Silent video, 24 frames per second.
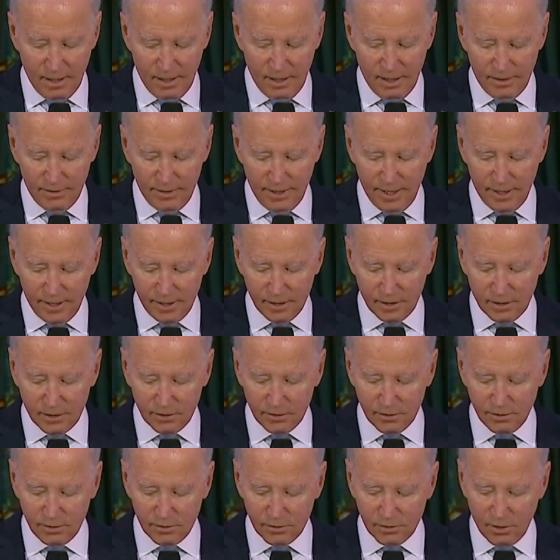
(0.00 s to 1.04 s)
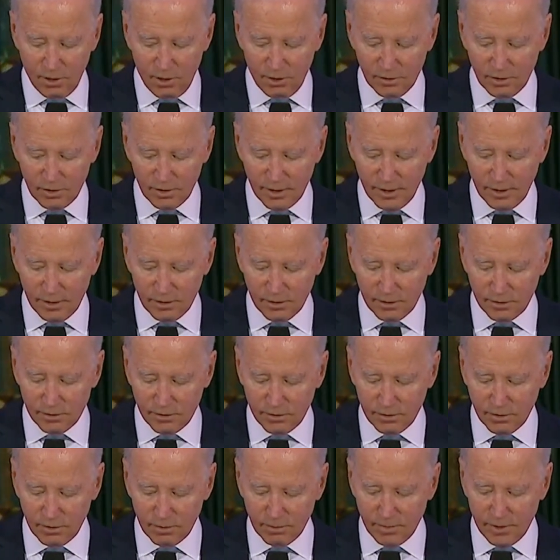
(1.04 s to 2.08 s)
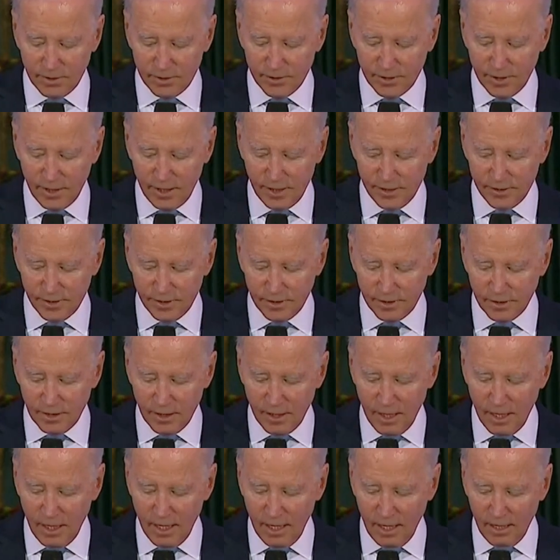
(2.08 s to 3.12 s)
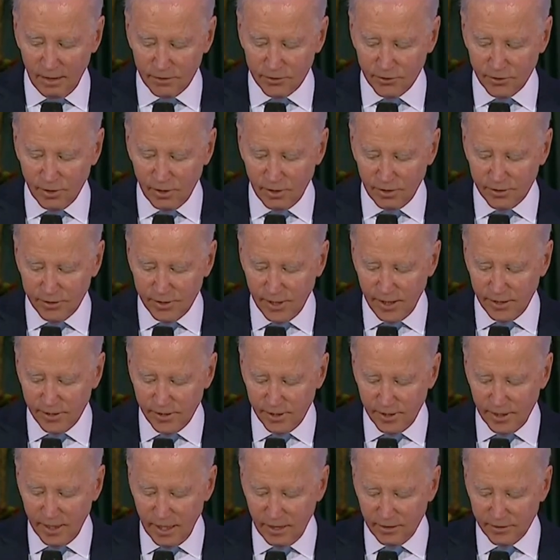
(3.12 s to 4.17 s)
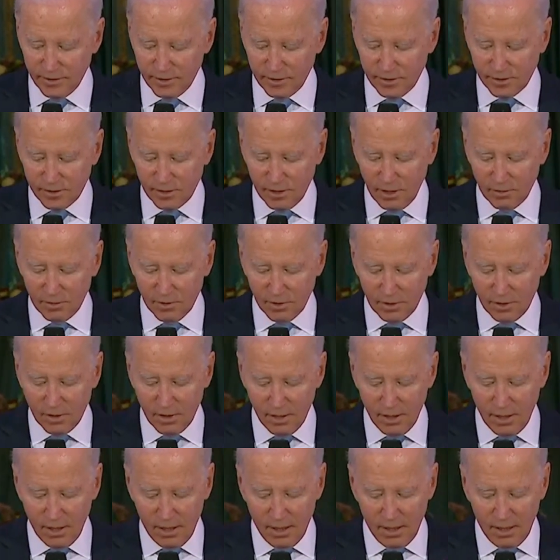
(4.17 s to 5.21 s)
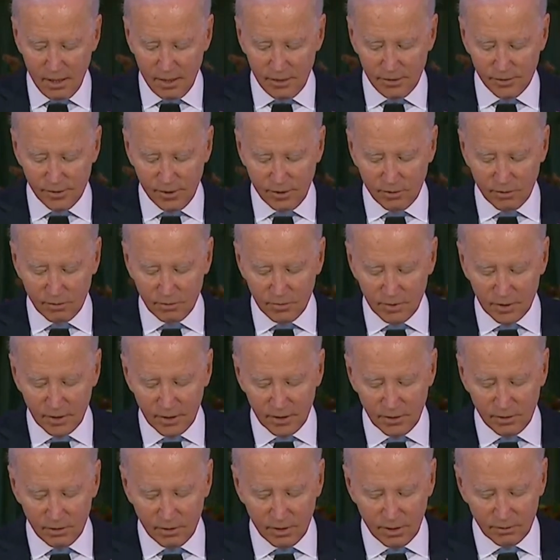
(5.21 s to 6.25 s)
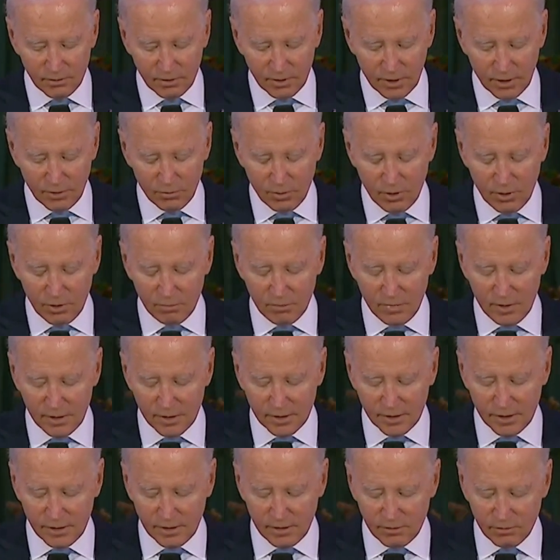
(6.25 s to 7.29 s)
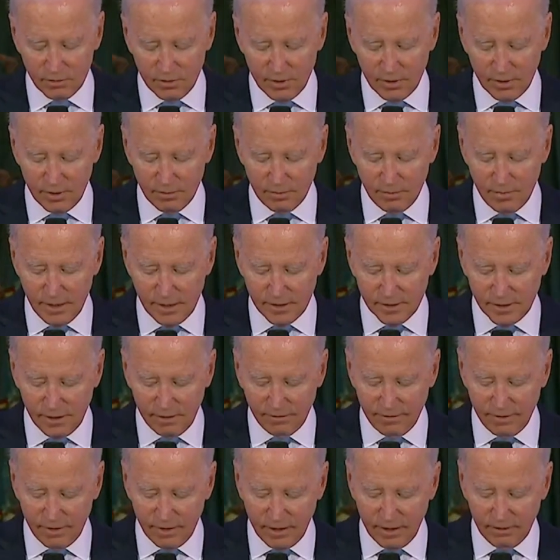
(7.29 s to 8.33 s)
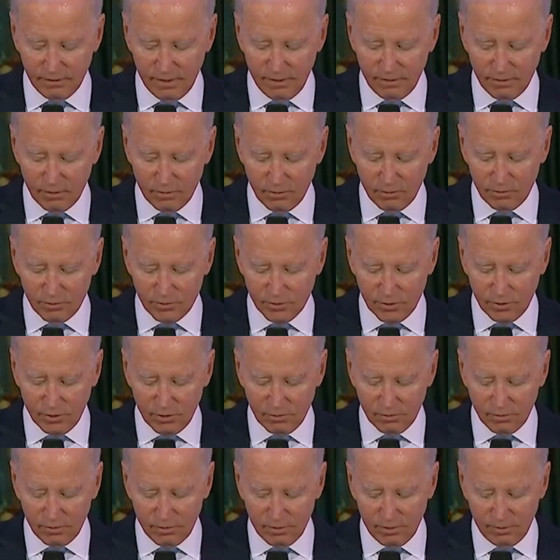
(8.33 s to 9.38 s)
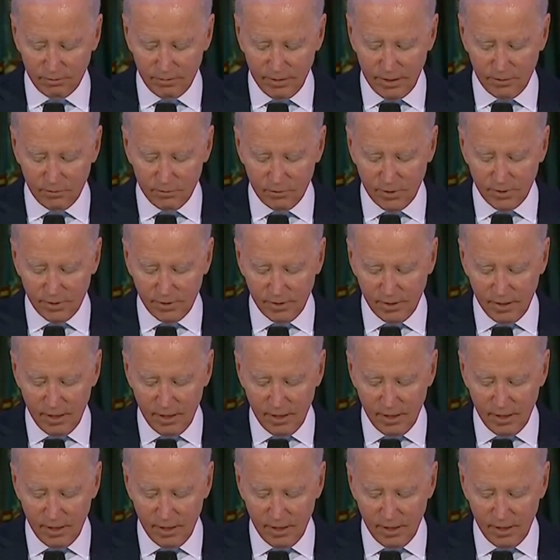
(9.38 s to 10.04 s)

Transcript: And that includes all the leaders who will be changing changing out this summer. General Milley, who I really will miss, he's one of the best I think I've ever served, been with.